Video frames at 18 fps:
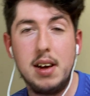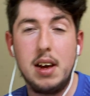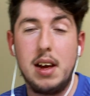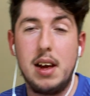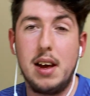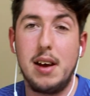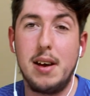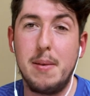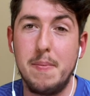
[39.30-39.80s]

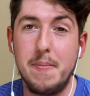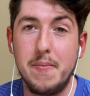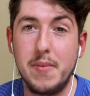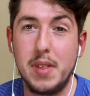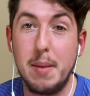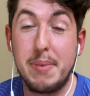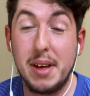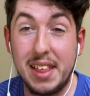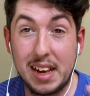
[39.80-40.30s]

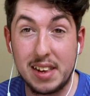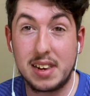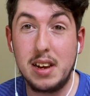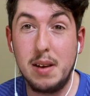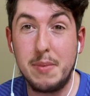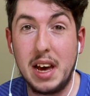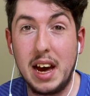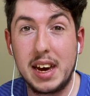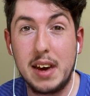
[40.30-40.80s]
But that's
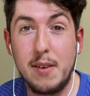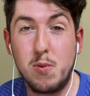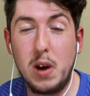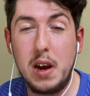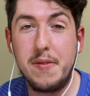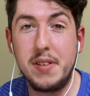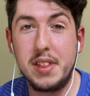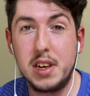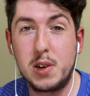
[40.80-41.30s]
going to be our
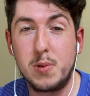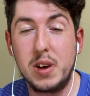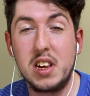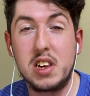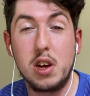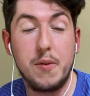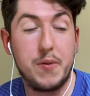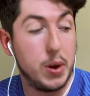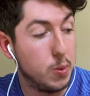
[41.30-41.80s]
giveaway for this week.
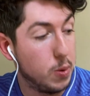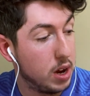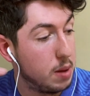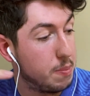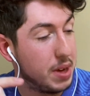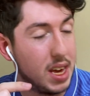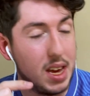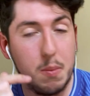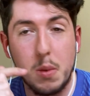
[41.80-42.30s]
So if you want
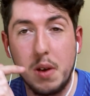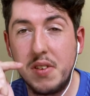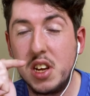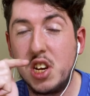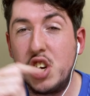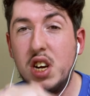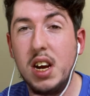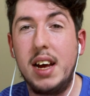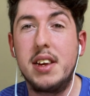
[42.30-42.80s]
to be in with a
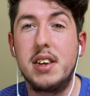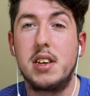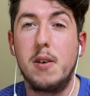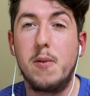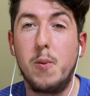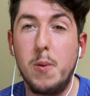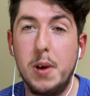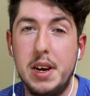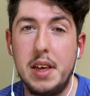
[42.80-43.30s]
chance
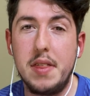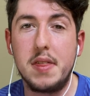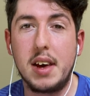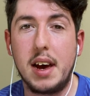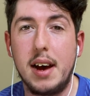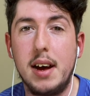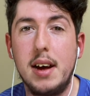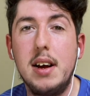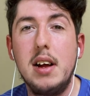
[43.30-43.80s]
of winning
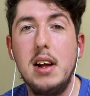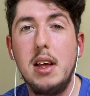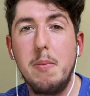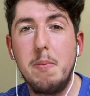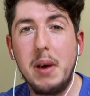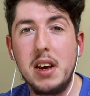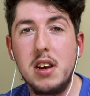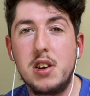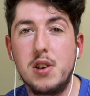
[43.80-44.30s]
that,
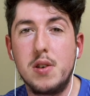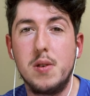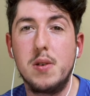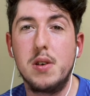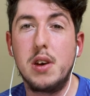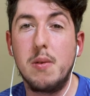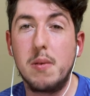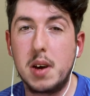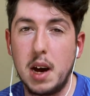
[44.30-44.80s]
make
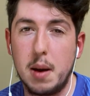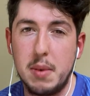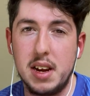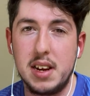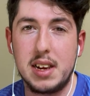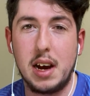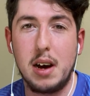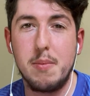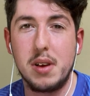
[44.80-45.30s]
sure you
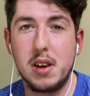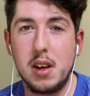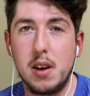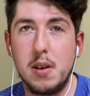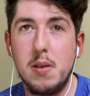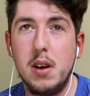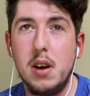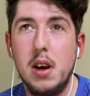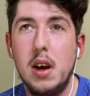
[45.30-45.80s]
comment down
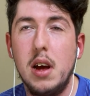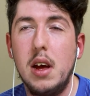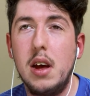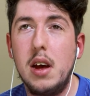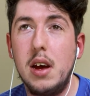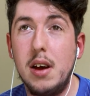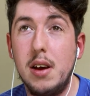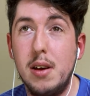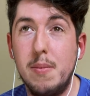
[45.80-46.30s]
below.
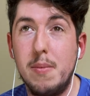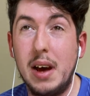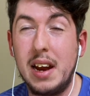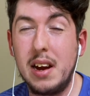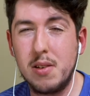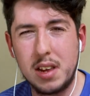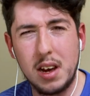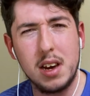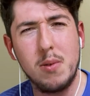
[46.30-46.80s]
And
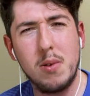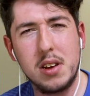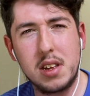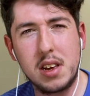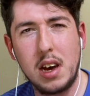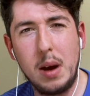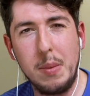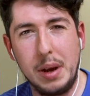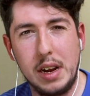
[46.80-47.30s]
I'll tell you what
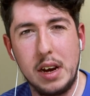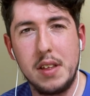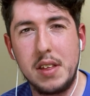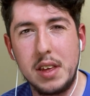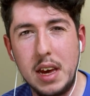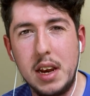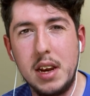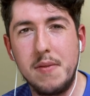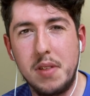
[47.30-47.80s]
to comment at
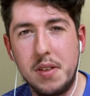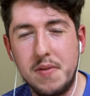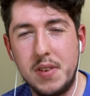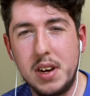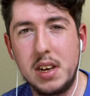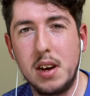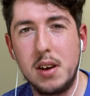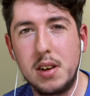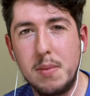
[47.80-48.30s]
the end of the
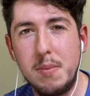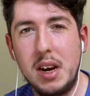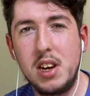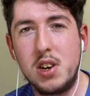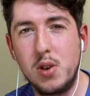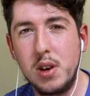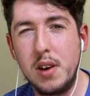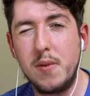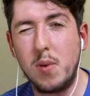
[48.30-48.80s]
video to make
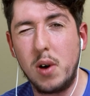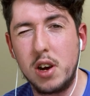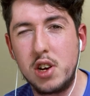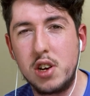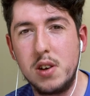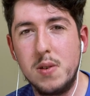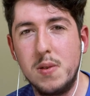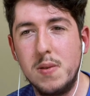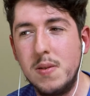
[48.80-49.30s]
sure you've
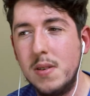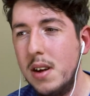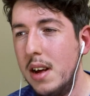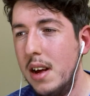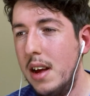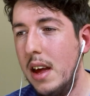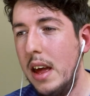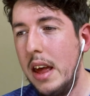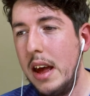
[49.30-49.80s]
watched it all.
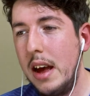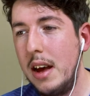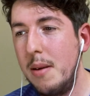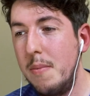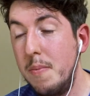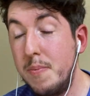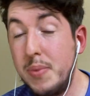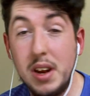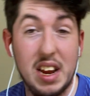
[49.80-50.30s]

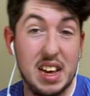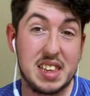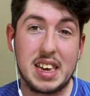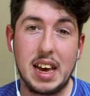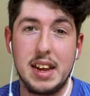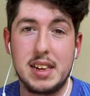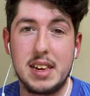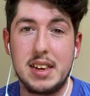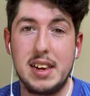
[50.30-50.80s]
But let's
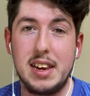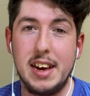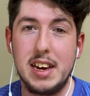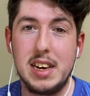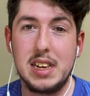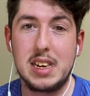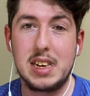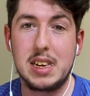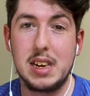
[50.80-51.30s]
get into
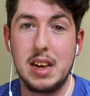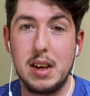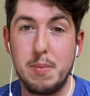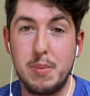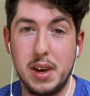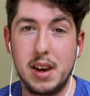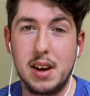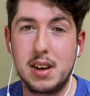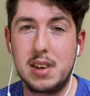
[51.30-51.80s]
today's
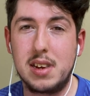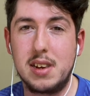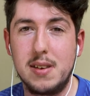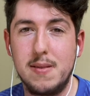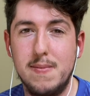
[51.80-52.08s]
picks.